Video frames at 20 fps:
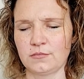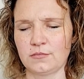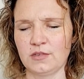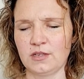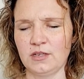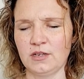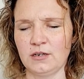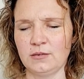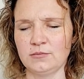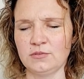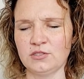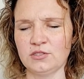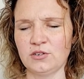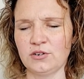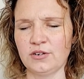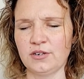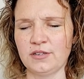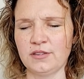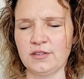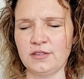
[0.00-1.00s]
And I'm
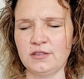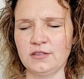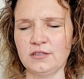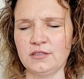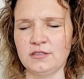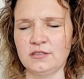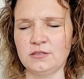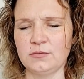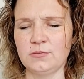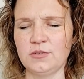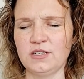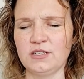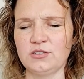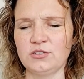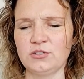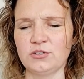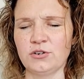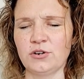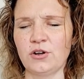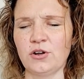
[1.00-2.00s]
sorry that this makes
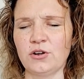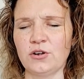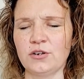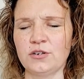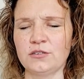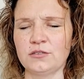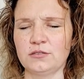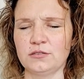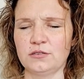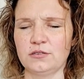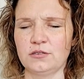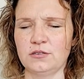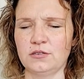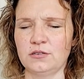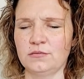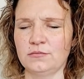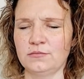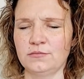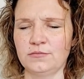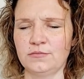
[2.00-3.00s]
your heart
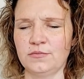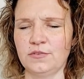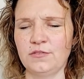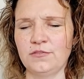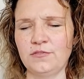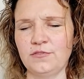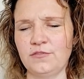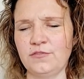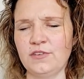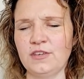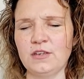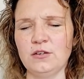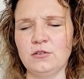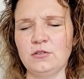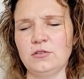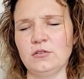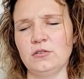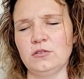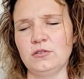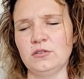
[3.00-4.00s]
um,
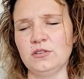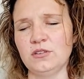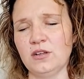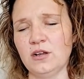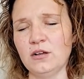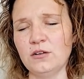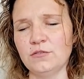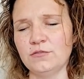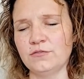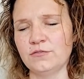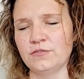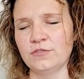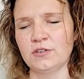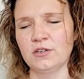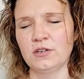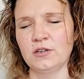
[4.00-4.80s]
feel love,